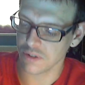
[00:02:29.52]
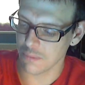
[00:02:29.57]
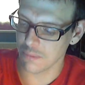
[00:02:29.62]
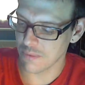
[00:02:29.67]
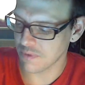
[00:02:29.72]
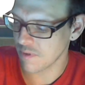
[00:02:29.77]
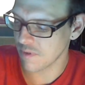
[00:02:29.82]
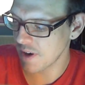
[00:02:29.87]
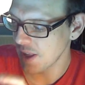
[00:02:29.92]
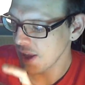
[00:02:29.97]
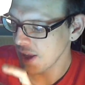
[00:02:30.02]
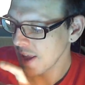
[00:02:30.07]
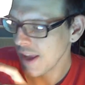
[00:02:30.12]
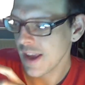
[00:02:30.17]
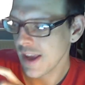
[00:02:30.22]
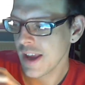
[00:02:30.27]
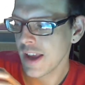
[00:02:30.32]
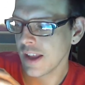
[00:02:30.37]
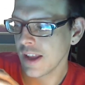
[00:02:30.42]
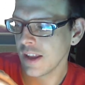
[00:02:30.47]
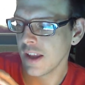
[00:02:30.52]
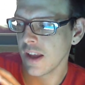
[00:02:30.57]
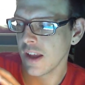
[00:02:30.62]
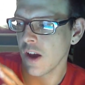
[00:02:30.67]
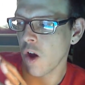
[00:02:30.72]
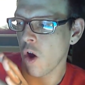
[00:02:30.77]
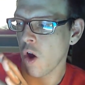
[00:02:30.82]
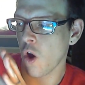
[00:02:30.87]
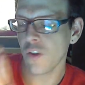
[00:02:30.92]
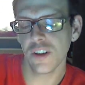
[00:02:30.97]
I'm afraid.
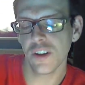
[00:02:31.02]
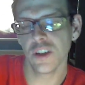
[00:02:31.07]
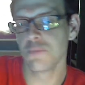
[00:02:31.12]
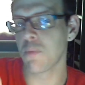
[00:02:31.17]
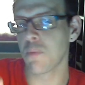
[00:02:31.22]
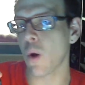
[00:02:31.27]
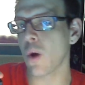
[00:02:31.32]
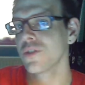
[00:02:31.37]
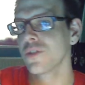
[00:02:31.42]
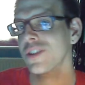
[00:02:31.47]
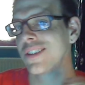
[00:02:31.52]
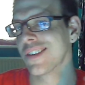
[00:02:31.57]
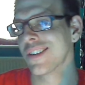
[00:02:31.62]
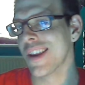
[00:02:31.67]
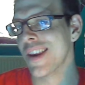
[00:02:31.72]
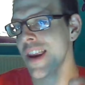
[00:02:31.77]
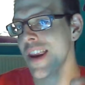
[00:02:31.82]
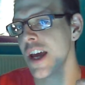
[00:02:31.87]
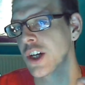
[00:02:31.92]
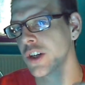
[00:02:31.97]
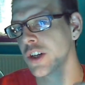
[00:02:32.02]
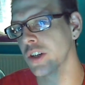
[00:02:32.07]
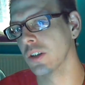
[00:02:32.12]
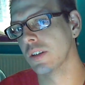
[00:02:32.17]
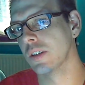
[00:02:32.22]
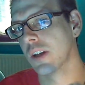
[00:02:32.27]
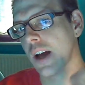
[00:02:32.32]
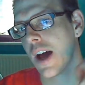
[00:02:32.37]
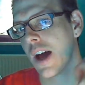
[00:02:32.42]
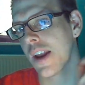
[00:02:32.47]
On these bottles there's
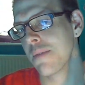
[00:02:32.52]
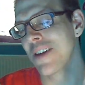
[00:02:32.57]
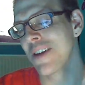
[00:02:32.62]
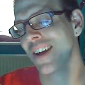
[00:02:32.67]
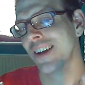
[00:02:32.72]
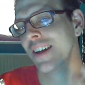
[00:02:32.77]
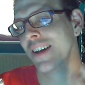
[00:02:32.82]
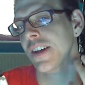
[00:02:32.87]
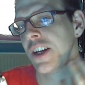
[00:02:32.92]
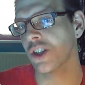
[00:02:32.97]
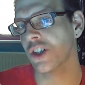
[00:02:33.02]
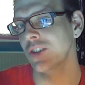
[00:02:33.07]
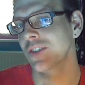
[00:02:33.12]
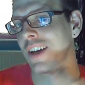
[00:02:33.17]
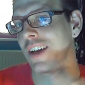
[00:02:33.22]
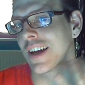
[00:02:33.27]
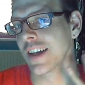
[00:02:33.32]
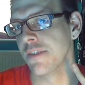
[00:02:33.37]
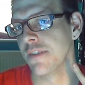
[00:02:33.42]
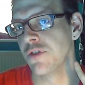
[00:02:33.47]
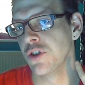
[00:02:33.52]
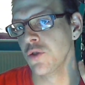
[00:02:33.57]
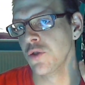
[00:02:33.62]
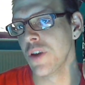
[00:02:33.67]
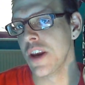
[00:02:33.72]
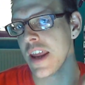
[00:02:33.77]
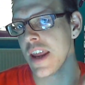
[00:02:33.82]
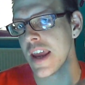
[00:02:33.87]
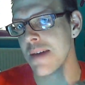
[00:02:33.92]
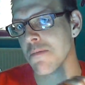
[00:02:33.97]
initial. At the beginning initial, that gives you the
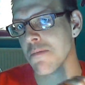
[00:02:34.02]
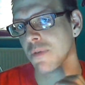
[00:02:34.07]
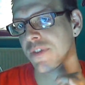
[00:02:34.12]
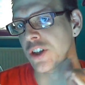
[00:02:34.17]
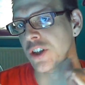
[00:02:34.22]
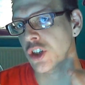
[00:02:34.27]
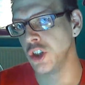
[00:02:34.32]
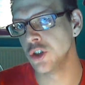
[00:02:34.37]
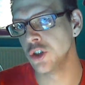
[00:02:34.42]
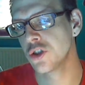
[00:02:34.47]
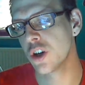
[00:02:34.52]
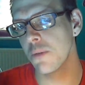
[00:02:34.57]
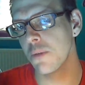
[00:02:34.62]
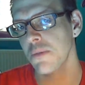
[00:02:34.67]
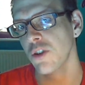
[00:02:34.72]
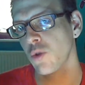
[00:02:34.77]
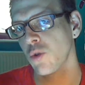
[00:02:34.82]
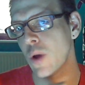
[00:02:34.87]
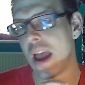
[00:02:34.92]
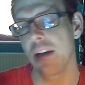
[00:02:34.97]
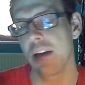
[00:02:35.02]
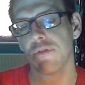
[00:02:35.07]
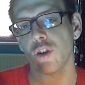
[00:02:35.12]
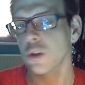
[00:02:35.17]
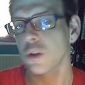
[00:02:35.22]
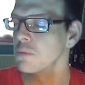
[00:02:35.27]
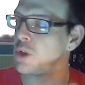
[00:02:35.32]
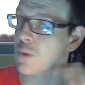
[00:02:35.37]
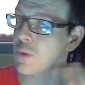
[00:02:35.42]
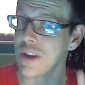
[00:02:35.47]
name of the juice company. So
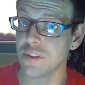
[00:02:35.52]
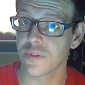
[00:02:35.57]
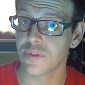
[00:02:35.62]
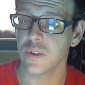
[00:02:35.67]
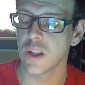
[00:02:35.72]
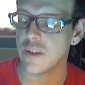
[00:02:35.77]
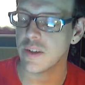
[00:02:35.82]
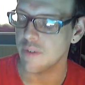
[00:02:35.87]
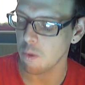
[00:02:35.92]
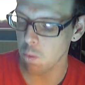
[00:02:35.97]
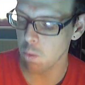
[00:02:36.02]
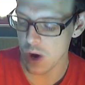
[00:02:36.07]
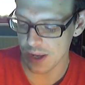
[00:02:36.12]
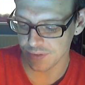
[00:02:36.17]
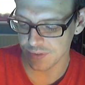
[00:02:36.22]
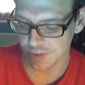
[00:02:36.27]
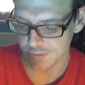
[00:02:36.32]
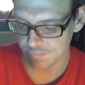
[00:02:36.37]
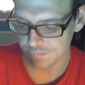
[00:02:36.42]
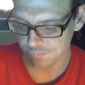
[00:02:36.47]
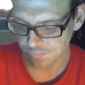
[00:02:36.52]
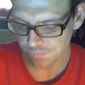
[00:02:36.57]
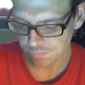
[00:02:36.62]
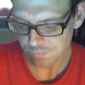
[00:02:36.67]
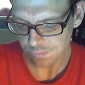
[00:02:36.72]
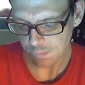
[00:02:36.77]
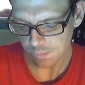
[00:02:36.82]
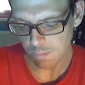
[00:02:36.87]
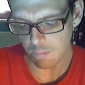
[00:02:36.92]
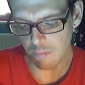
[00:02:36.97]
FW is Flavor West.
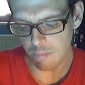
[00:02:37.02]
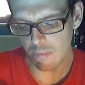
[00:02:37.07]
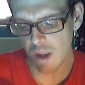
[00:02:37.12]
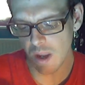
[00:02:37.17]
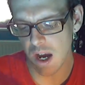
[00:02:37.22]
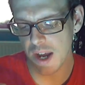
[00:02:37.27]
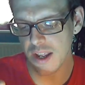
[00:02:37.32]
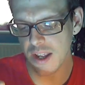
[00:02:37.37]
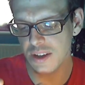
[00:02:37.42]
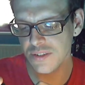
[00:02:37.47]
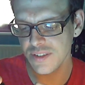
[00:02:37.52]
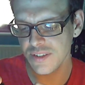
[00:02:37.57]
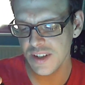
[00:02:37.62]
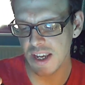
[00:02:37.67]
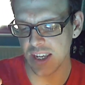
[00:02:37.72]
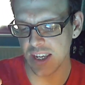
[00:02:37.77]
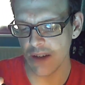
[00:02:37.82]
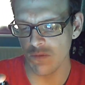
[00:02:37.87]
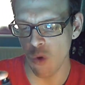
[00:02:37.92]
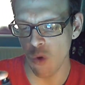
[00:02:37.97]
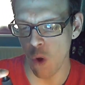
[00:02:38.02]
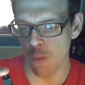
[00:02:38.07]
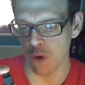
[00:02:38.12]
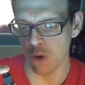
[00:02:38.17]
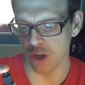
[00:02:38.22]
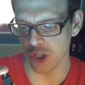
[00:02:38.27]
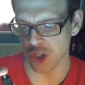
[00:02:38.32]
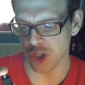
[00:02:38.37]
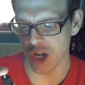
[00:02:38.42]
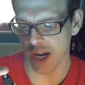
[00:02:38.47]
And it is Tiki Raw we're
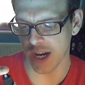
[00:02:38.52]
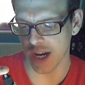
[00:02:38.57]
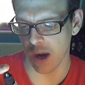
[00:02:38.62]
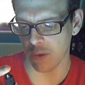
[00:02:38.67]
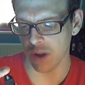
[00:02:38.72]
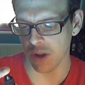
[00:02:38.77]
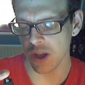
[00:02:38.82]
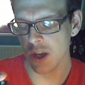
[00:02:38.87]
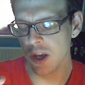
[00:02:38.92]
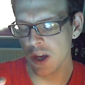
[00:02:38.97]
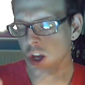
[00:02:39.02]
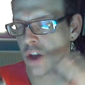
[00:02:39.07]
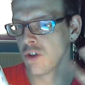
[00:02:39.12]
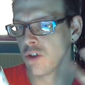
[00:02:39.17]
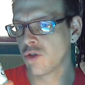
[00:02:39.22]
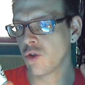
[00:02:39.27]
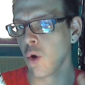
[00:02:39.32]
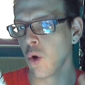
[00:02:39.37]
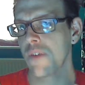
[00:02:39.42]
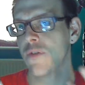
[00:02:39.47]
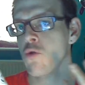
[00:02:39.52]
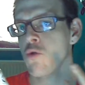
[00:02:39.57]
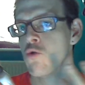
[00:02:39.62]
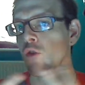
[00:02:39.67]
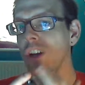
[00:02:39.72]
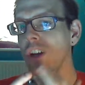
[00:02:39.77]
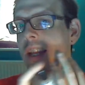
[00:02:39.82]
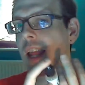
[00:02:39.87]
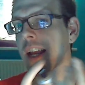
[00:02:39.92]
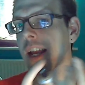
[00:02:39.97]
going to check out. So if you
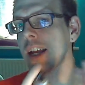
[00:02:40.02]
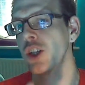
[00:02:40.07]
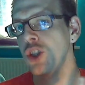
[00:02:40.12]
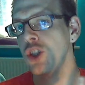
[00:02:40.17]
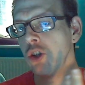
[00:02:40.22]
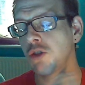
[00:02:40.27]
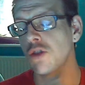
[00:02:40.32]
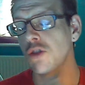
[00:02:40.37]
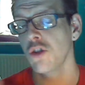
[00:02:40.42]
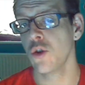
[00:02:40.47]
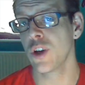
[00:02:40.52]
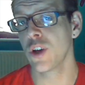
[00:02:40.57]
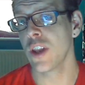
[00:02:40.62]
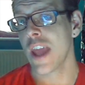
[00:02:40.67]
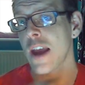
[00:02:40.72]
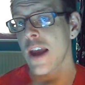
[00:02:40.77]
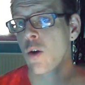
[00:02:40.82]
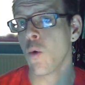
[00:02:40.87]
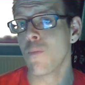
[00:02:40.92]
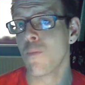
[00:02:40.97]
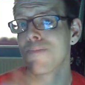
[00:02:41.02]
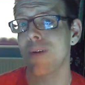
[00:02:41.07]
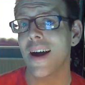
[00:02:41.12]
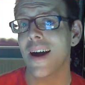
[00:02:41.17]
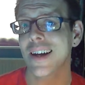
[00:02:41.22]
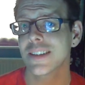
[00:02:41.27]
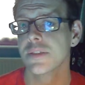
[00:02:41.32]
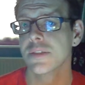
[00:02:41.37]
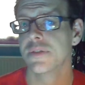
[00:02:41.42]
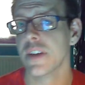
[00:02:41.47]
really like a juice, you can then go
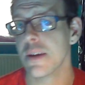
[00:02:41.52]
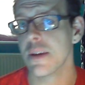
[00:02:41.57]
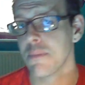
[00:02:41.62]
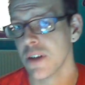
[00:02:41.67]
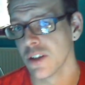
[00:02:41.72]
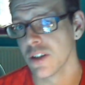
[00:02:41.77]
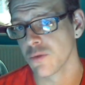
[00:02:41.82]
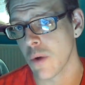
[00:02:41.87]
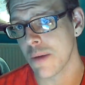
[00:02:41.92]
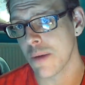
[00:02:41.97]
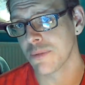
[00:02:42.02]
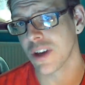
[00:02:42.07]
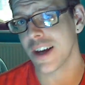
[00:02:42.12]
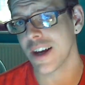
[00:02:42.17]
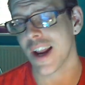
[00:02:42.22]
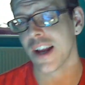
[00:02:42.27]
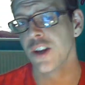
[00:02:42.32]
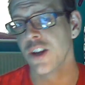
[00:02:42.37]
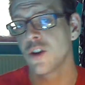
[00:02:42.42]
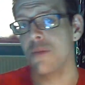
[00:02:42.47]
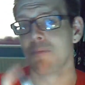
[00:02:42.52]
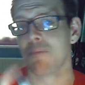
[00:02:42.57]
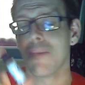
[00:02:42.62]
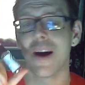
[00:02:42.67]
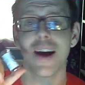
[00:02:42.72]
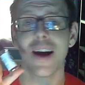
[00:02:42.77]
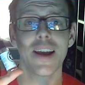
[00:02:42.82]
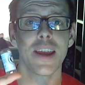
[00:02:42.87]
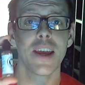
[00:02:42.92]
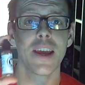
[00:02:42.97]
back to Vape Mail's website and you can
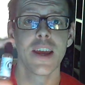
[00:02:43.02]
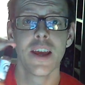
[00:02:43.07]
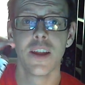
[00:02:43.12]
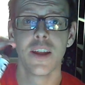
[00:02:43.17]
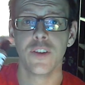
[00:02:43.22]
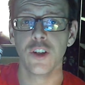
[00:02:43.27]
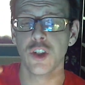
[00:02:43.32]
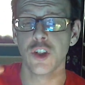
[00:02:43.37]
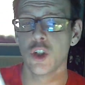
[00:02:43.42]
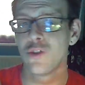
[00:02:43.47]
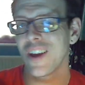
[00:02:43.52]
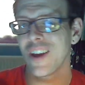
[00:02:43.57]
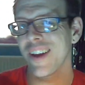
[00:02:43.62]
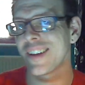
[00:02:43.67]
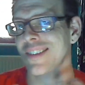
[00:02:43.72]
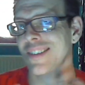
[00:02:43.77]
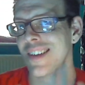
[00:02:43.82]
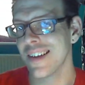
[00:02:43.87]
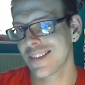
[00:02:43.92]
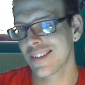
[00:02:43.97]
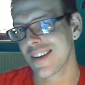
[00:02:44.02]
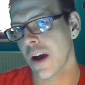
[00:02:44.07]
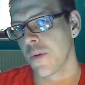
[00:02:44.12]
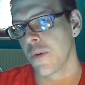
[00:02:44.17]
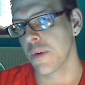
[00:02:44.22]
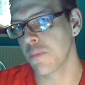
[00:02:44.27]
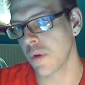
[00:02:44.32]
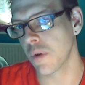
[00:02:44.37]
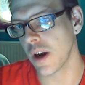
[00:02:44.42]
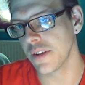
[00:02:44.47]
buy the juice at a
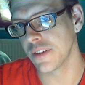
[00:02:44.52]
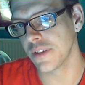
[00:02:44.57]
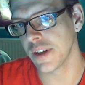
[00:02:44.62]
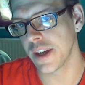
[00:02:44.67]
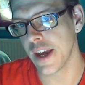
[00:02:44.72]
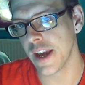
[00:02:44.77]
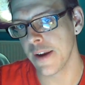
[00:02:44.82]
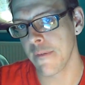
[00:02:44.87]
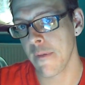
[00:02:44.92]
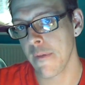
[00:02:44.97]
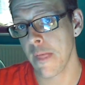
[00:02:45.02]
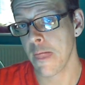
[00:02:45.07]
discounted price again